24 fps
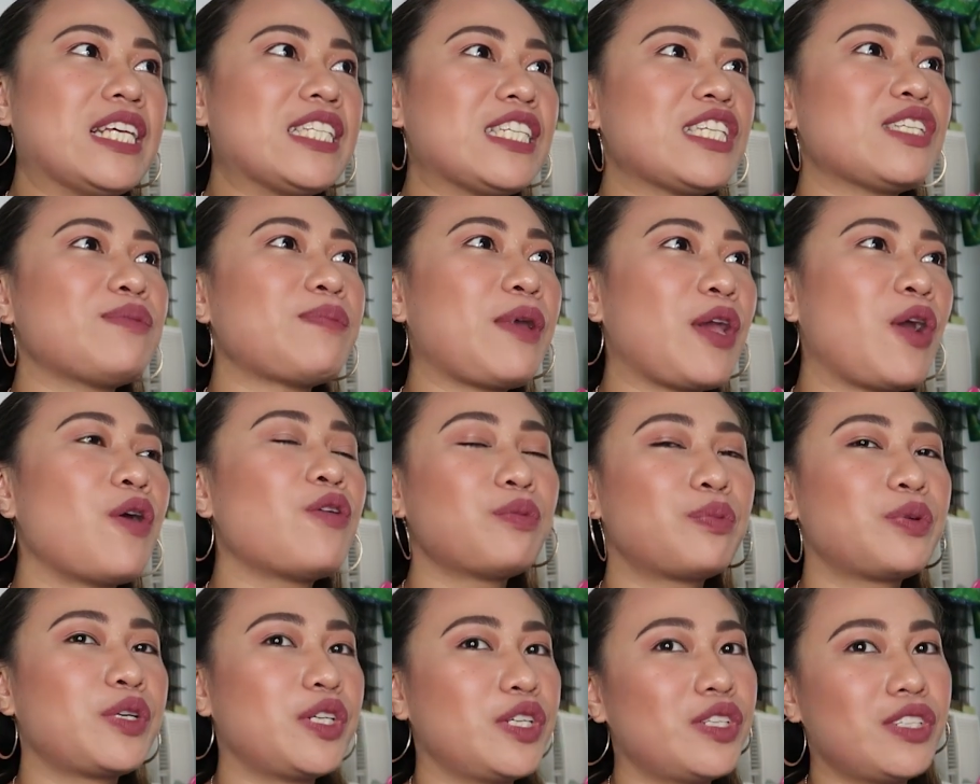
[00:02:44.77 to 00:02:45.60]
This is my
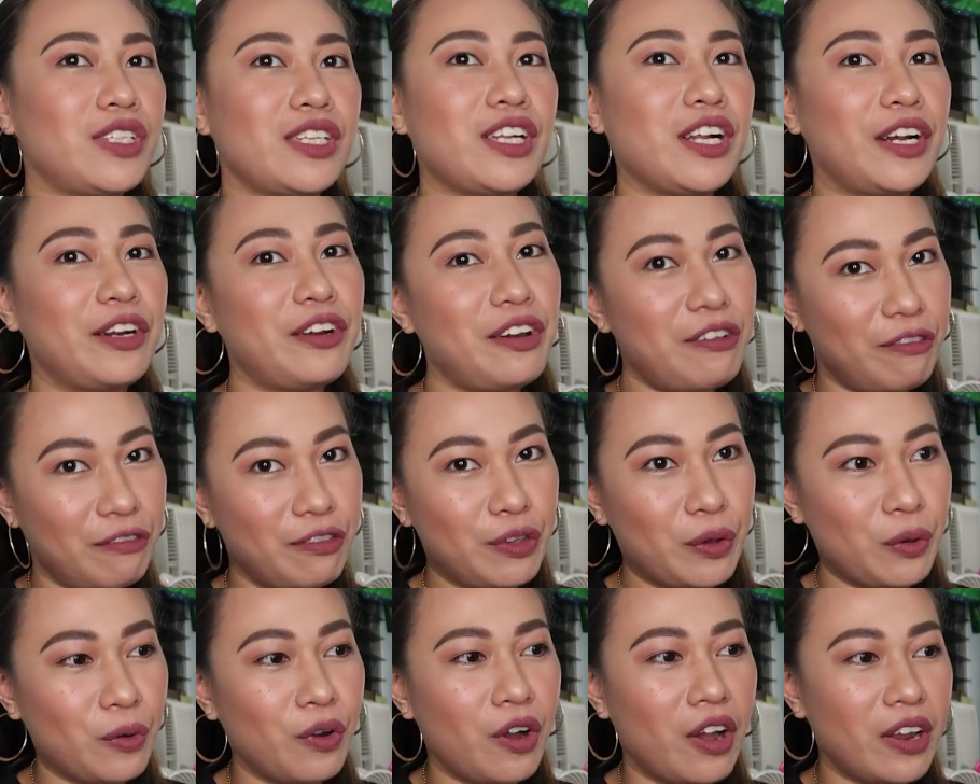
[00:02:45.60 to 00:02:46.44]
own personal
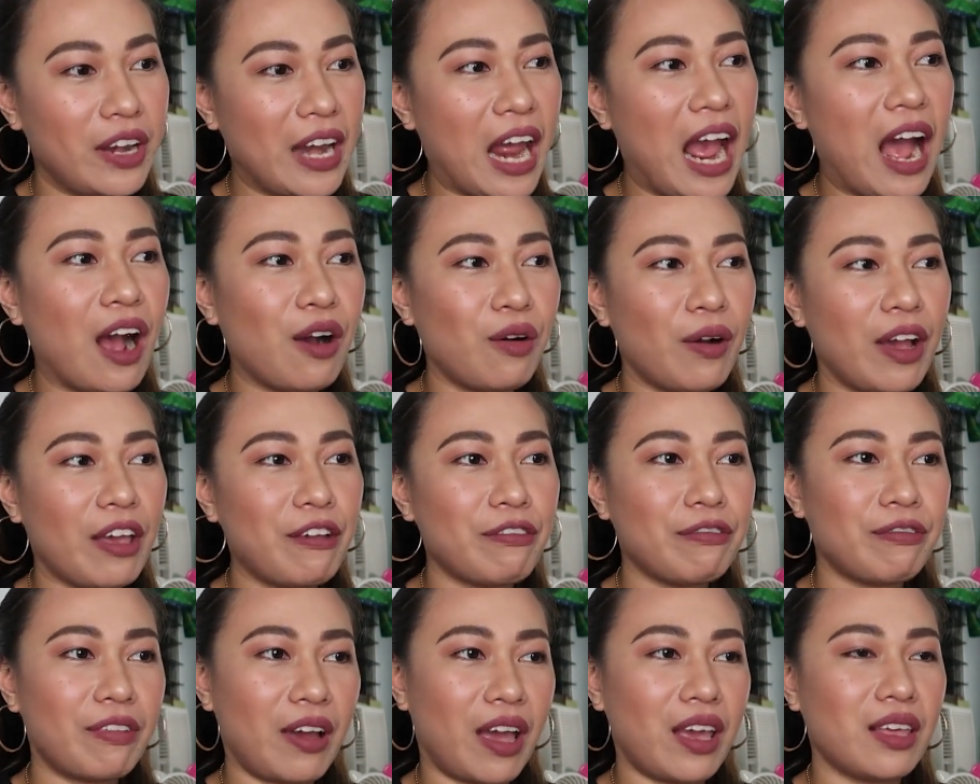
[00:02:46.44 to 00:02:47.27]
review on how
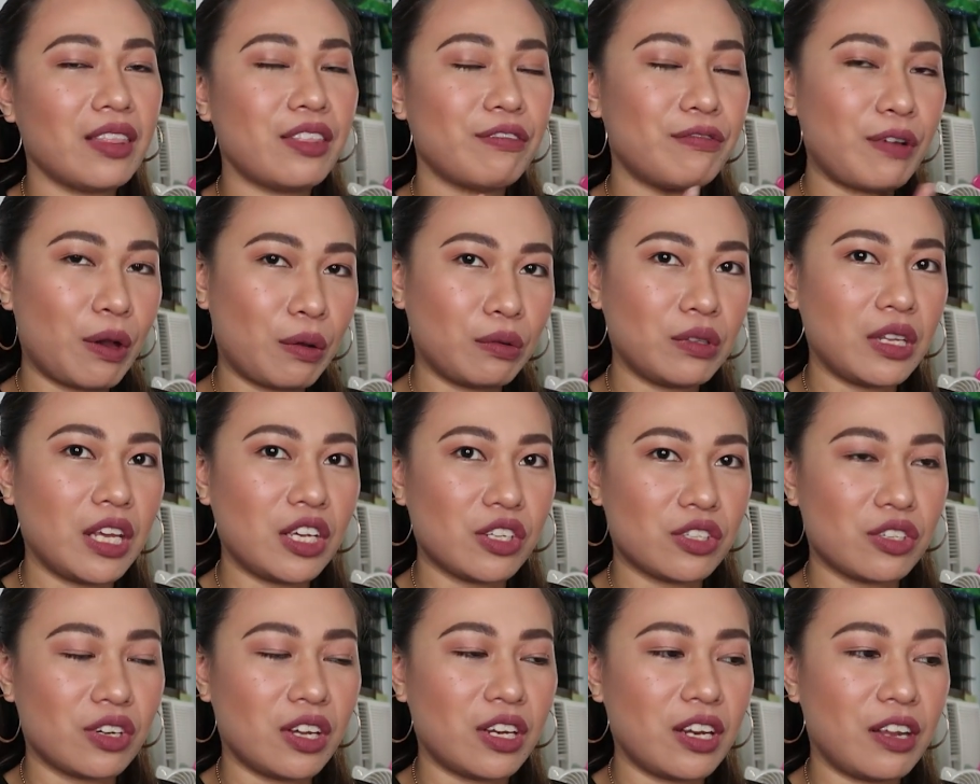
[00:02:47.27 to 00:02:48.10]
I find the
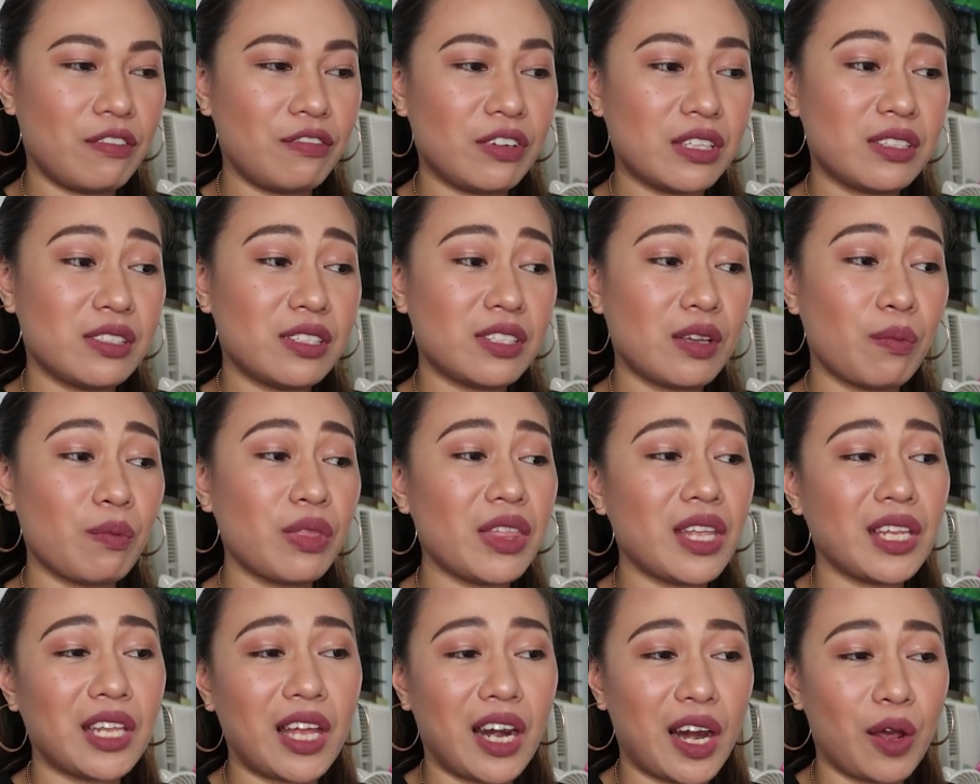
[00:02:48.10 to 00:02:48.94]
foundation, if it's
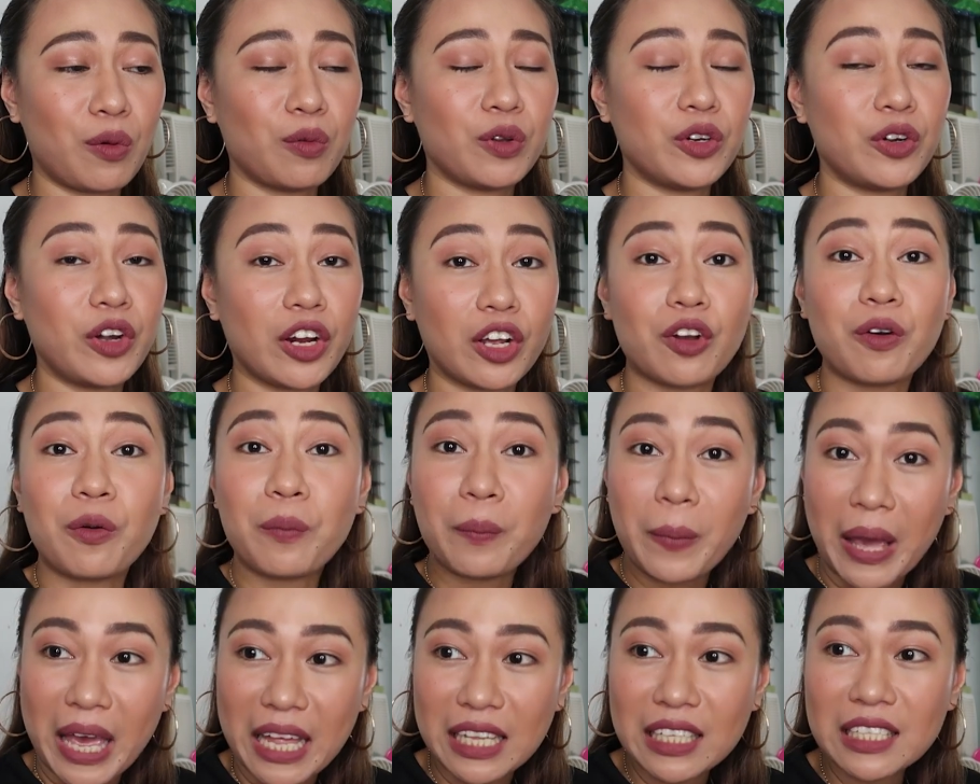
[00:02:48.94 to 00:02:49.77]
something that I would
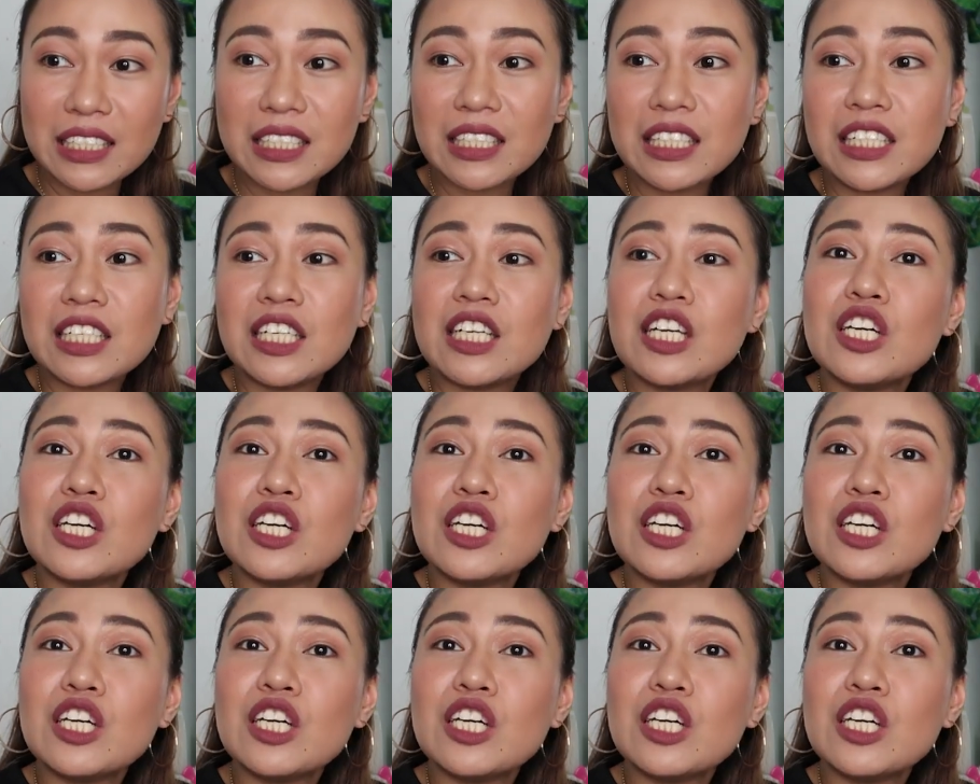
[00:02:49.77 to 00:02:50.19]
recommend